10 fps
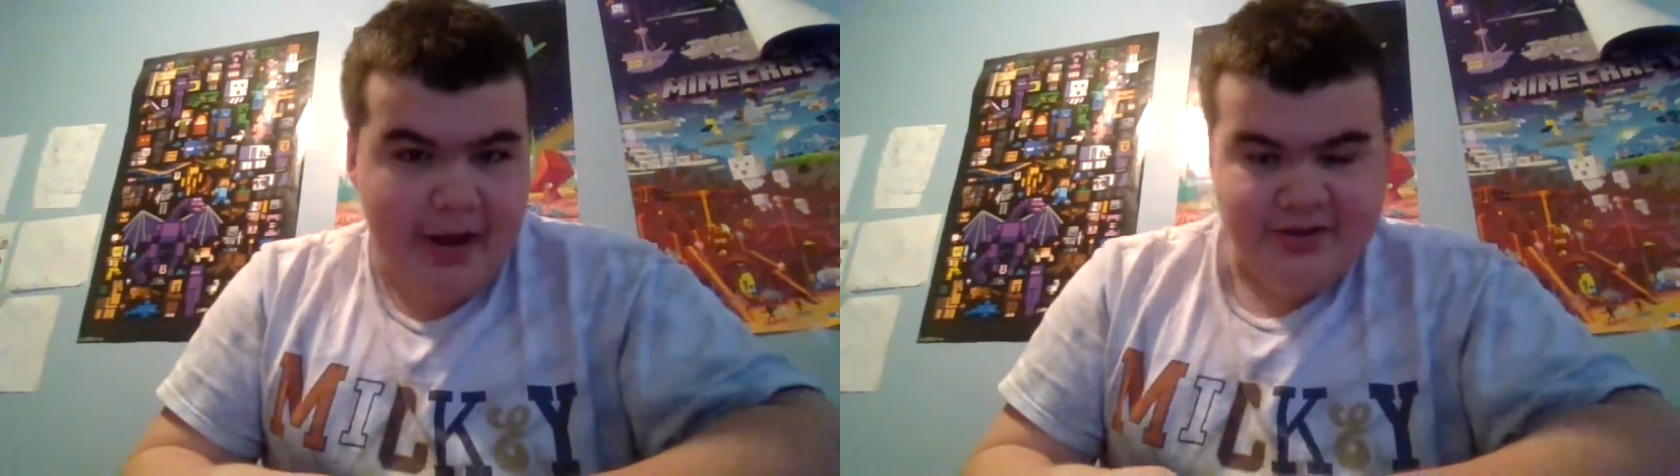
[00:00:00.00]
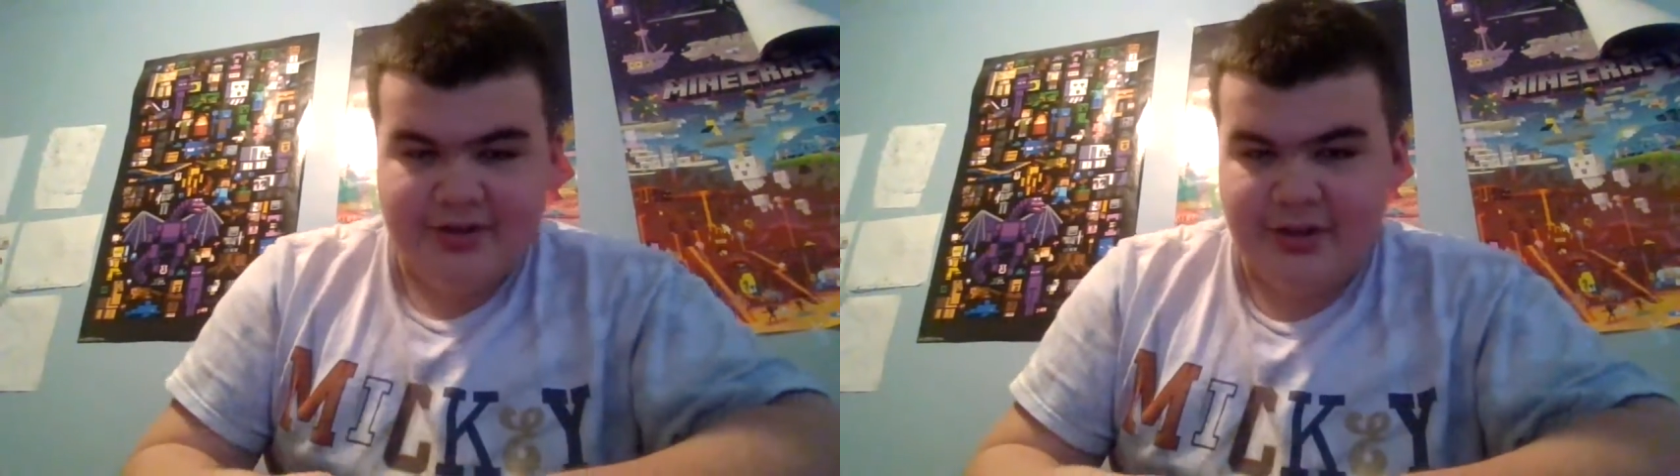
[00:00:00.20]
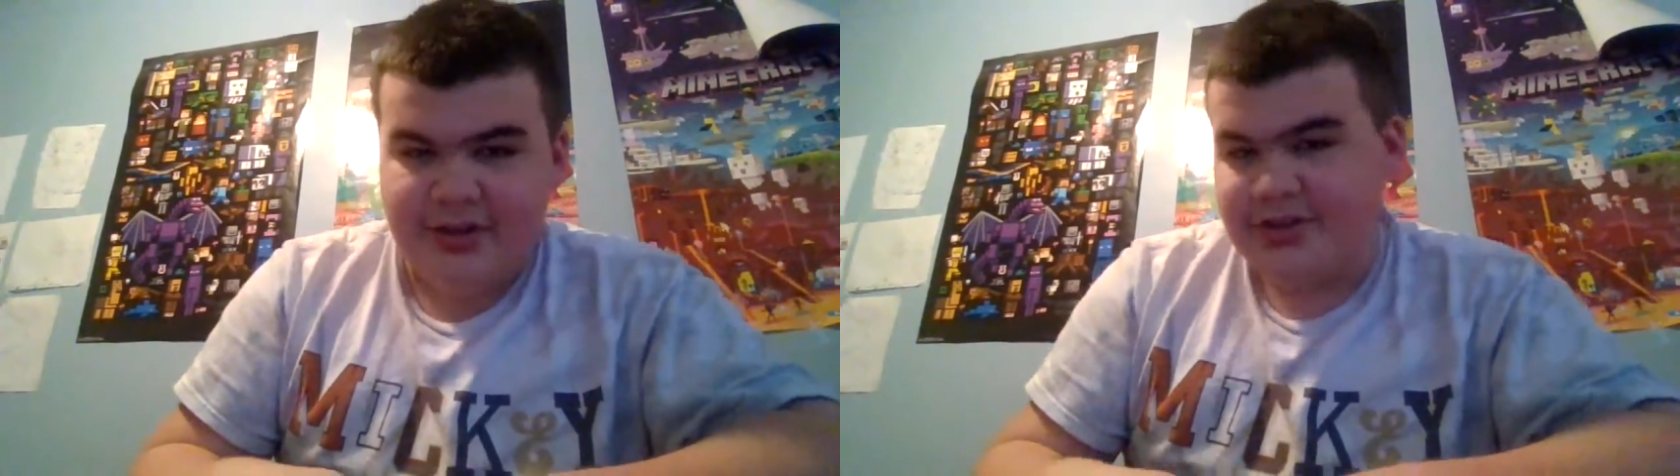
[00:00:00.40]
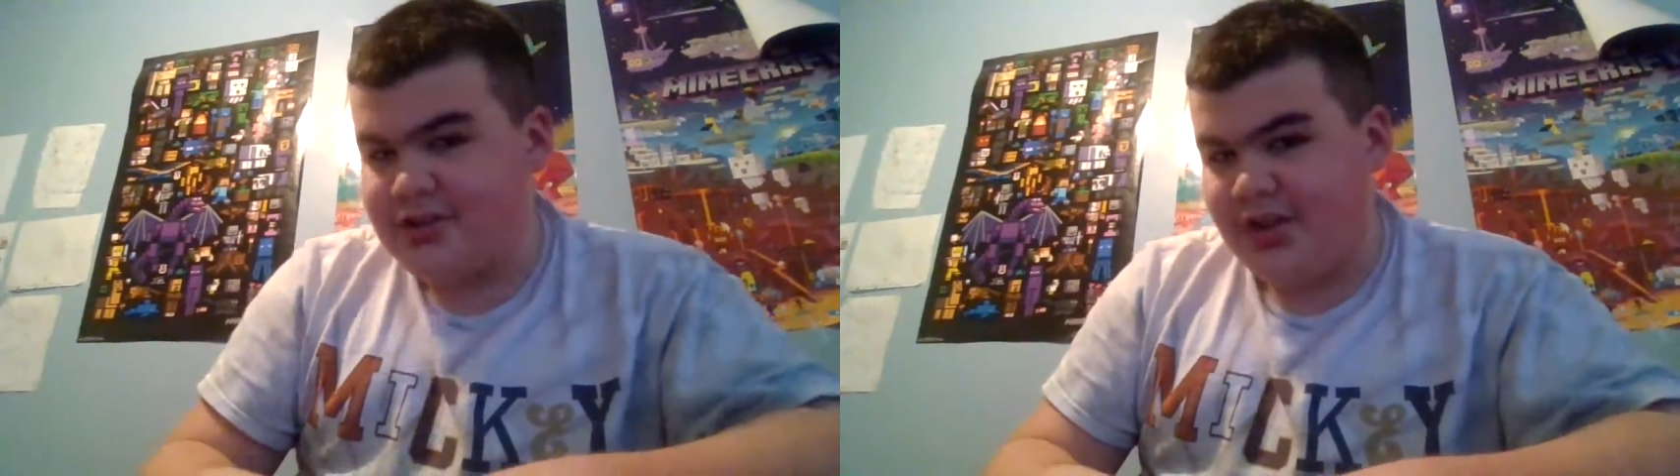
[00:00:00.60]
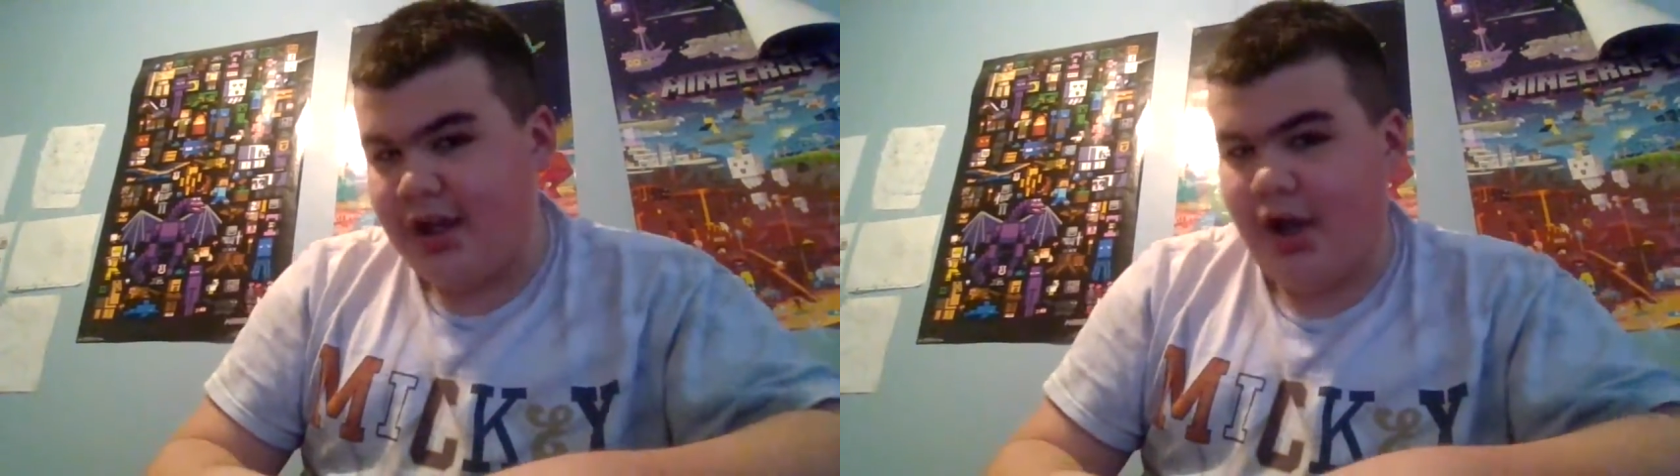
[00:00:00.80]
basically
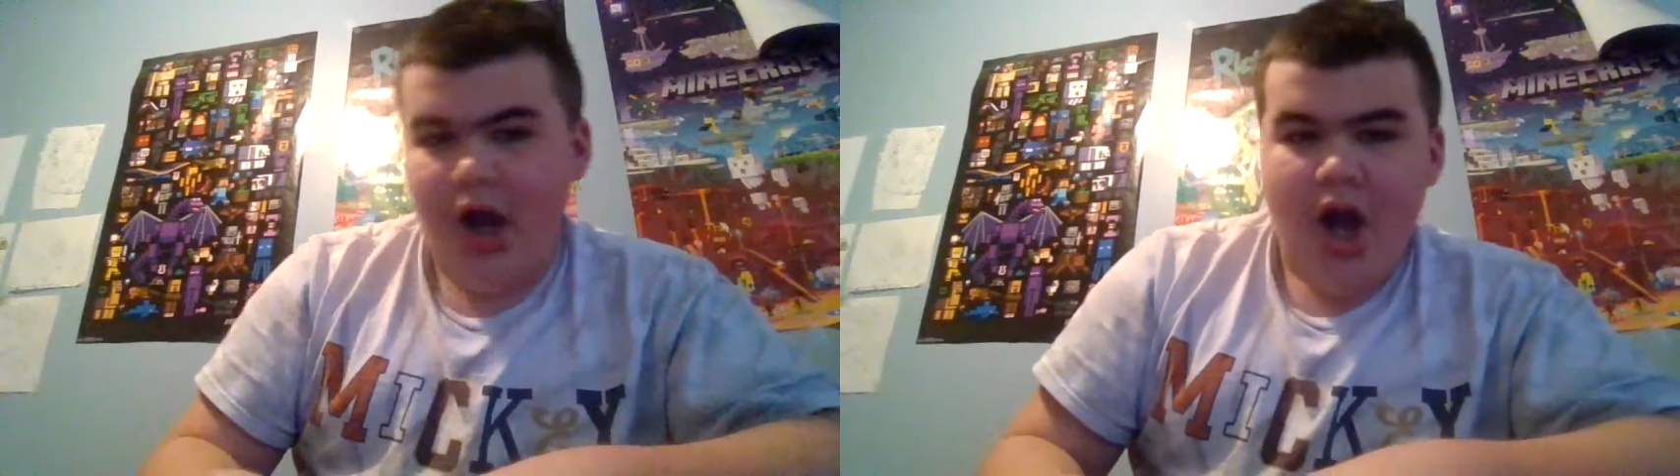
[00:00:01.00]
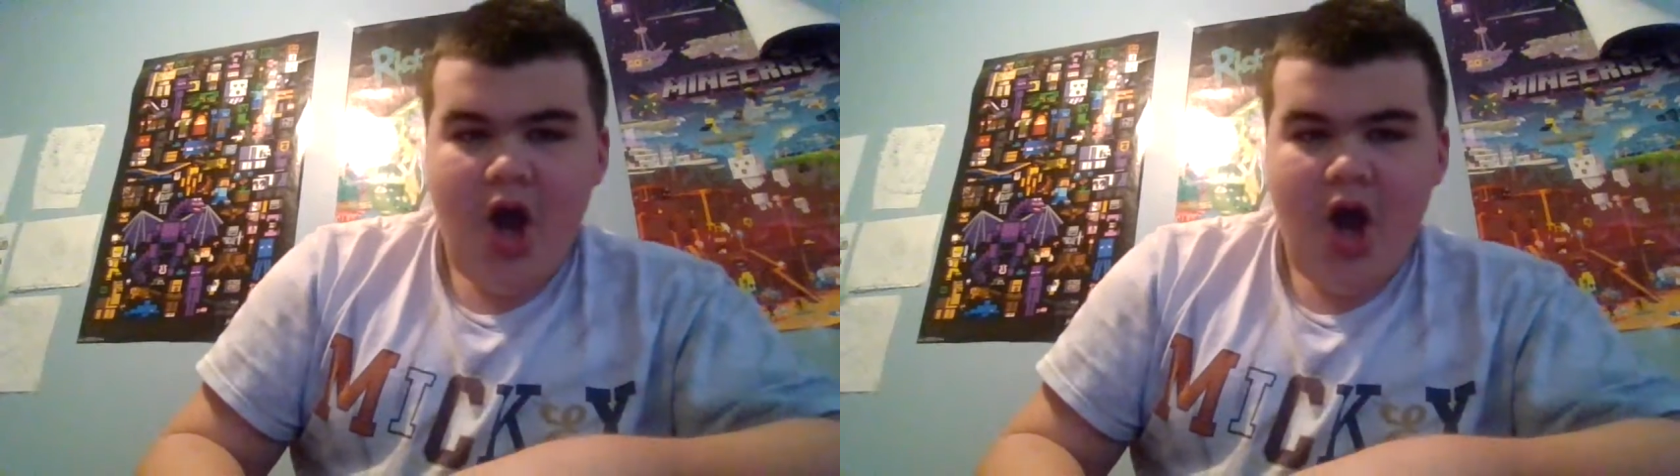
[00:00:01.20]
just like